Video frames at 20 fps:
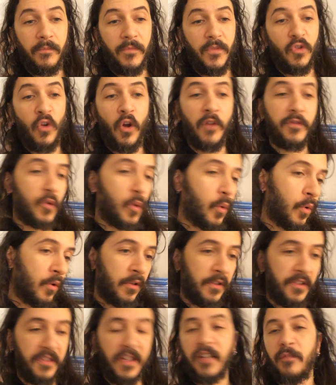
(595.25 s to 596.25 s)

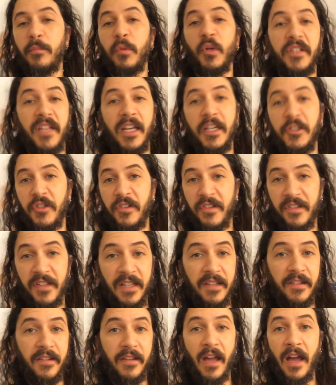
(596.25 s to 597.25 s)
softcore sexploitation
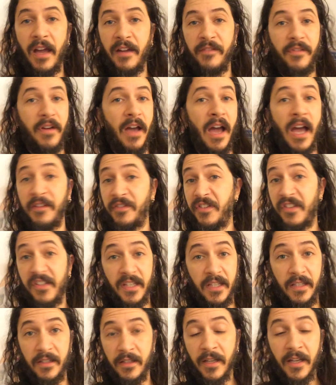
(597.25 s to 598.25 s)
scenes I've
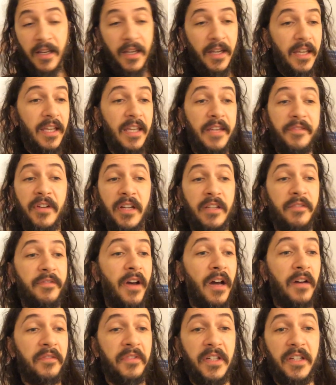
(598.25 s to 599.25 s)
seen, even
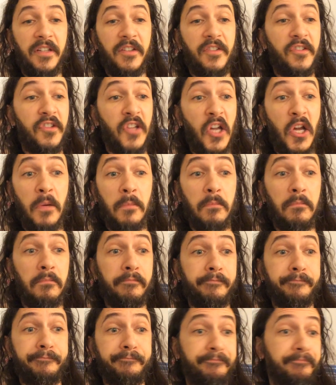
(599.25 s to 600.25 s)
involving
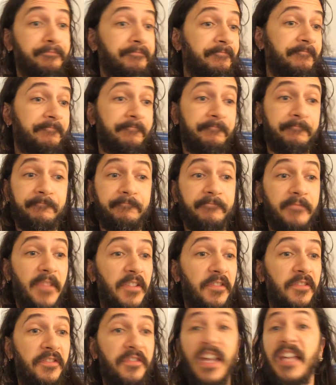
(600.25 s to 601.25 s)
some
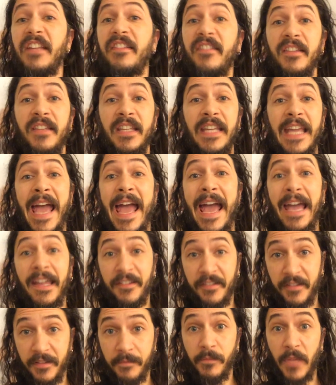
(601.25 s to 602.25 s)
face in the
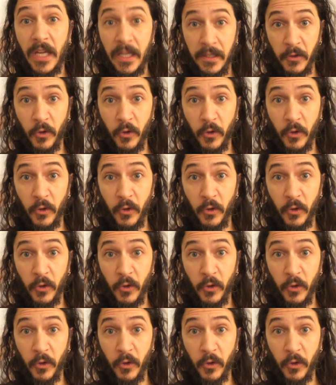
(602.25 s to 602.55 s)
ass a